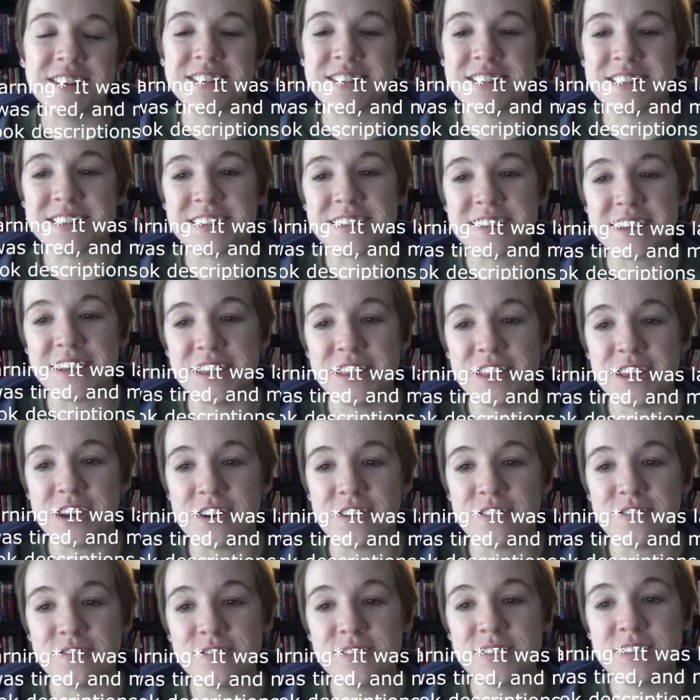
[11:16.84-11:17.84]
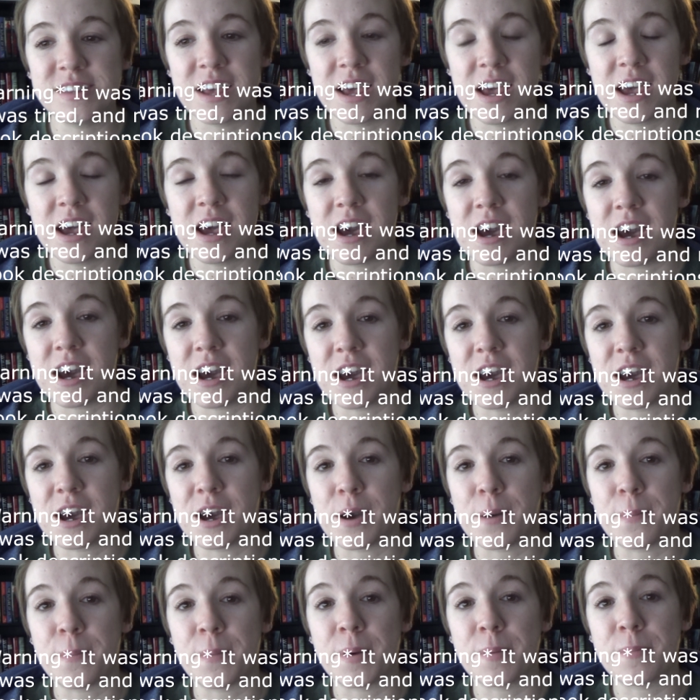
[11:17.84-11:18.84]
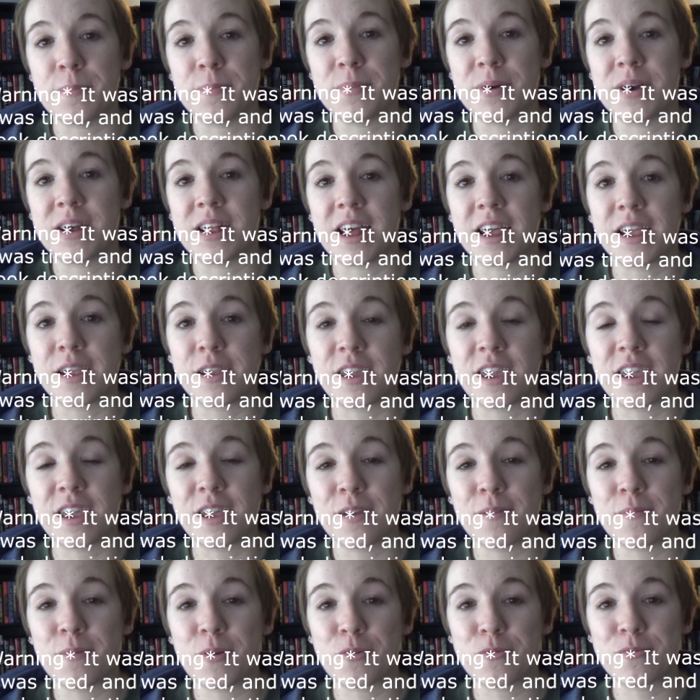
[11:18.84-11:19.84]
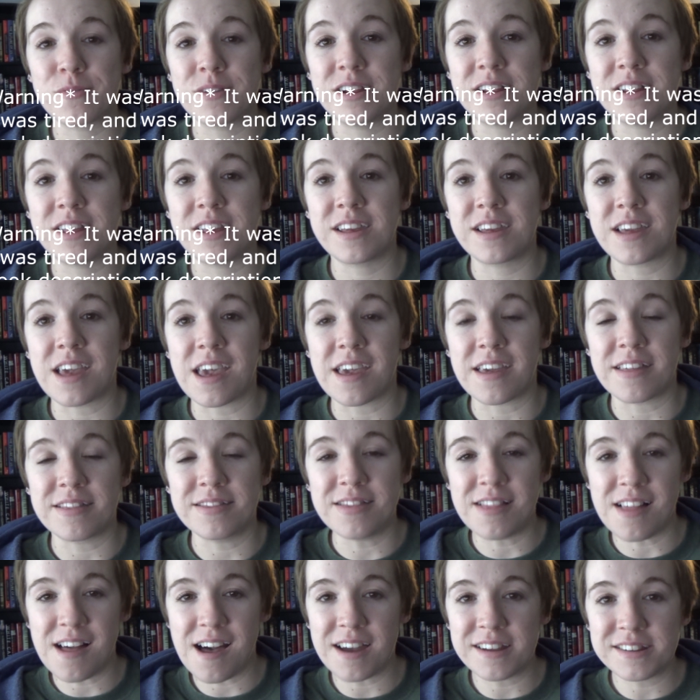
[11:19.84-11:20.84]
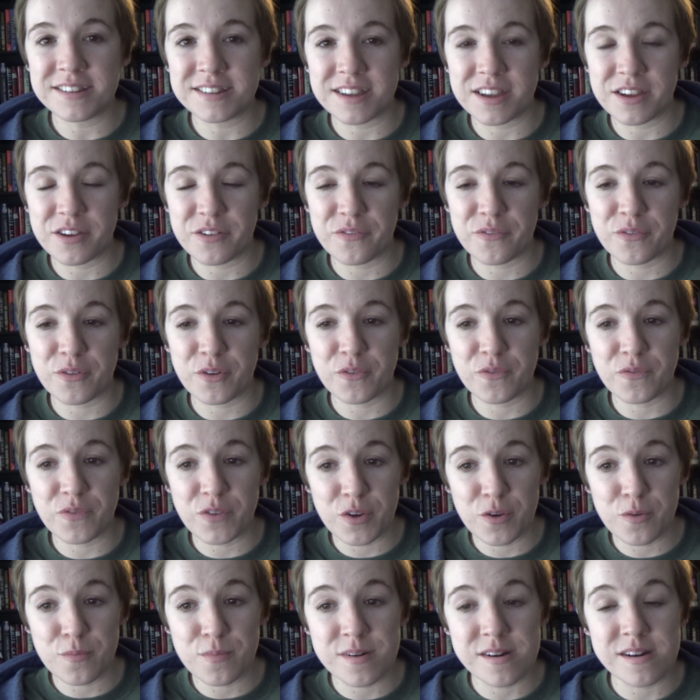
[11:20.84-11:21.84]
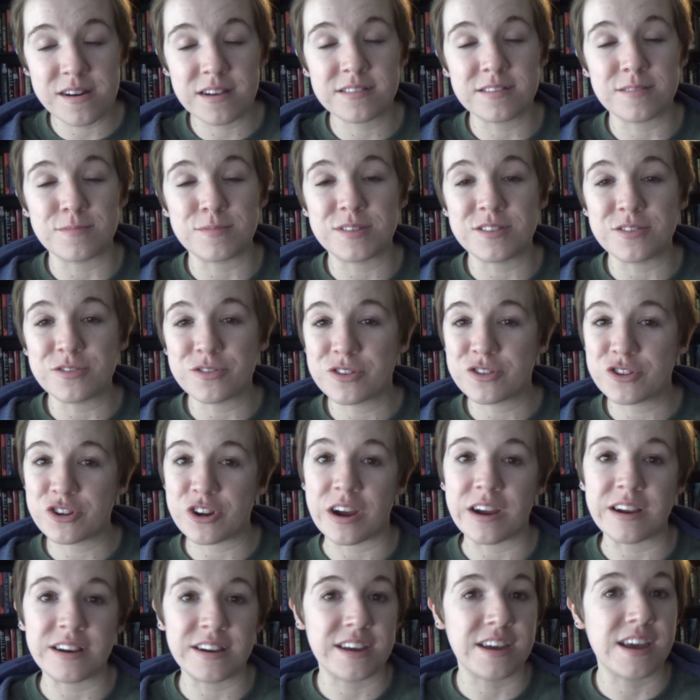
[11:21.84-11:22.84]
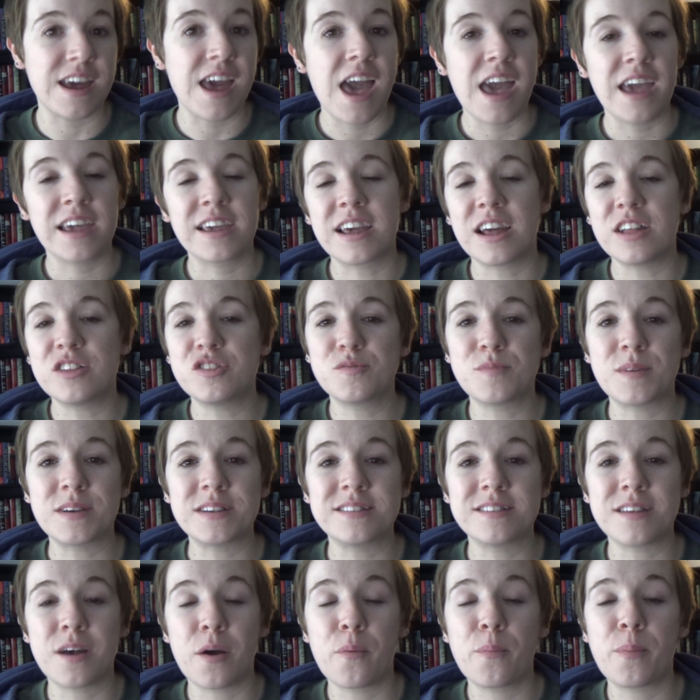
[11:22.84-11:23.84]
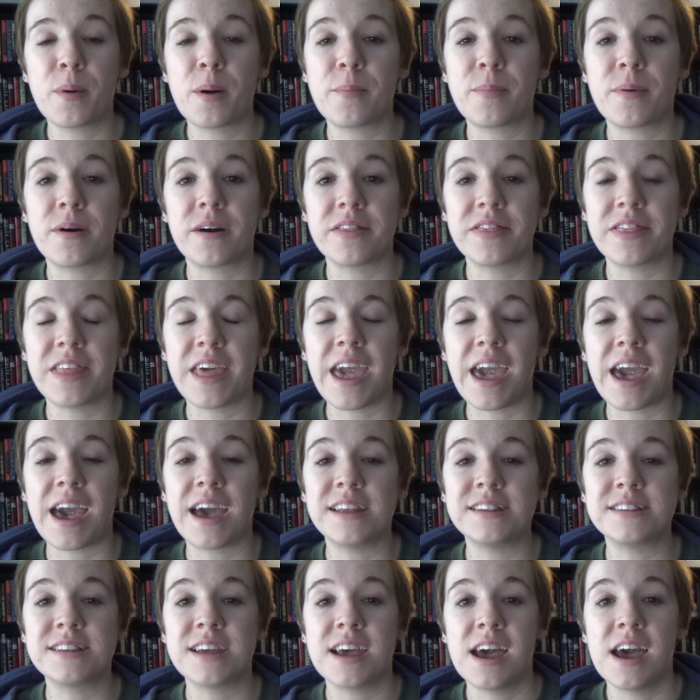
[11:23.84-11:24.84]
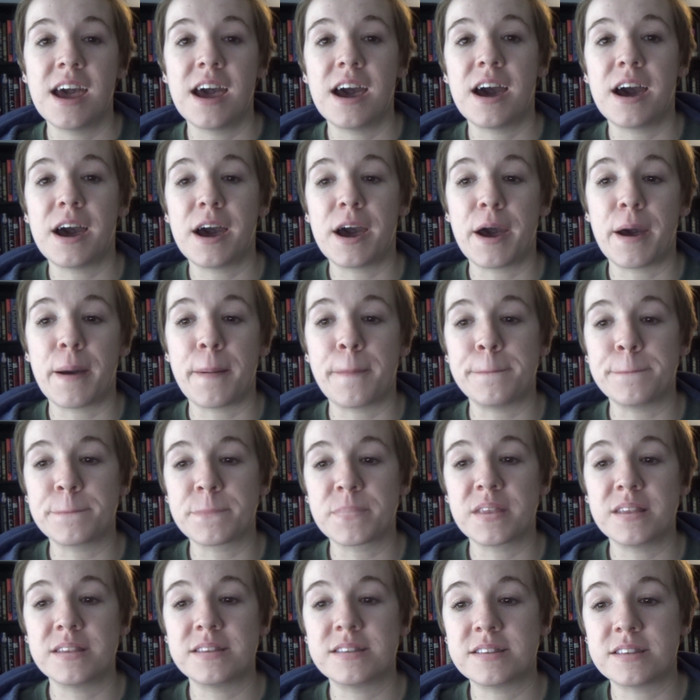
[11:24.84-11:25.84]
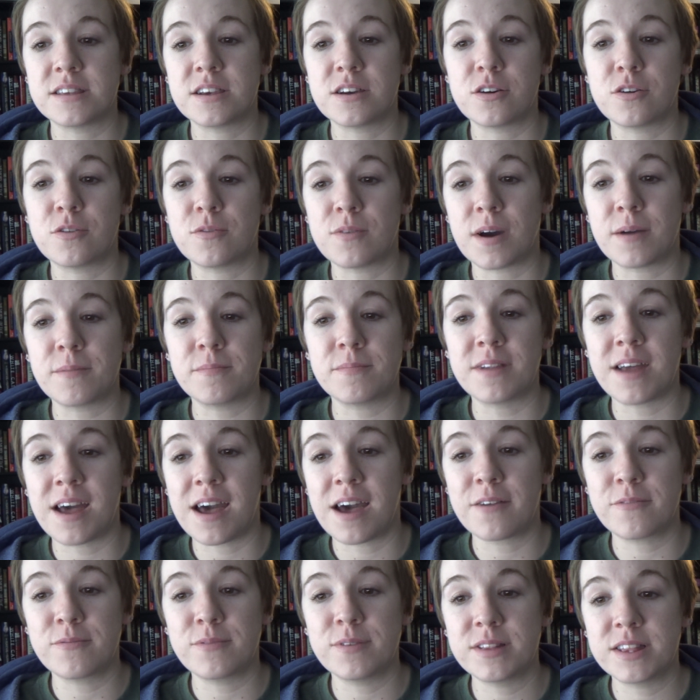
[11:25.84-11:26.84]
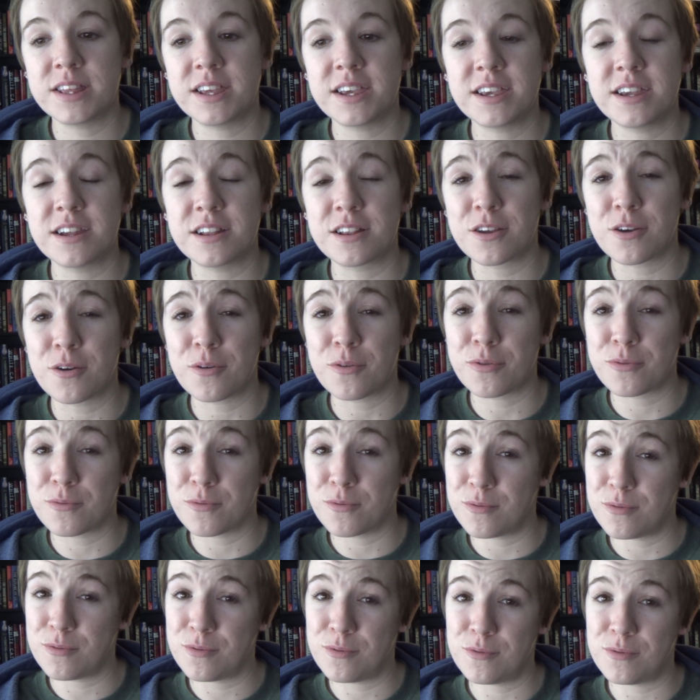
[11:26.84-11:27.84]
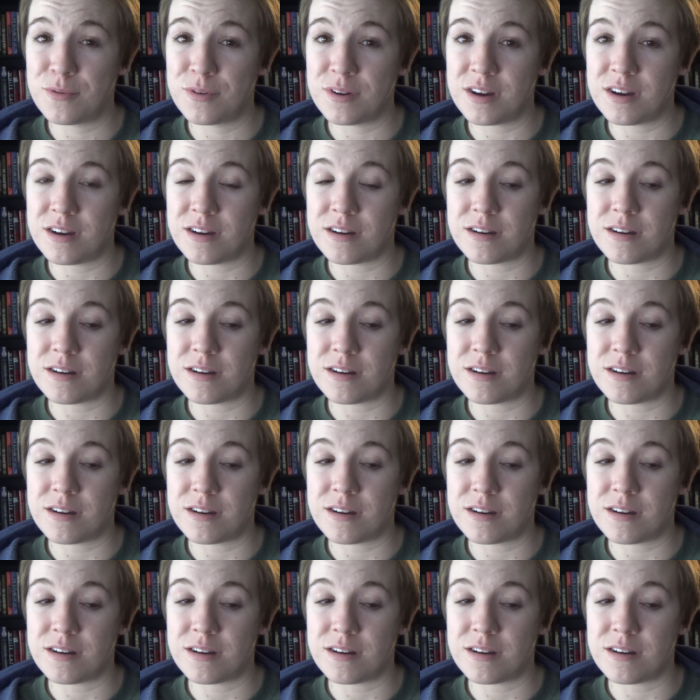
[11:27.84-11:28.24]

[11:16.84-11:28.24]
to see those. But I am reading a lot of review books. I'm still trying to catch myself up on that. So I'm not really going to go through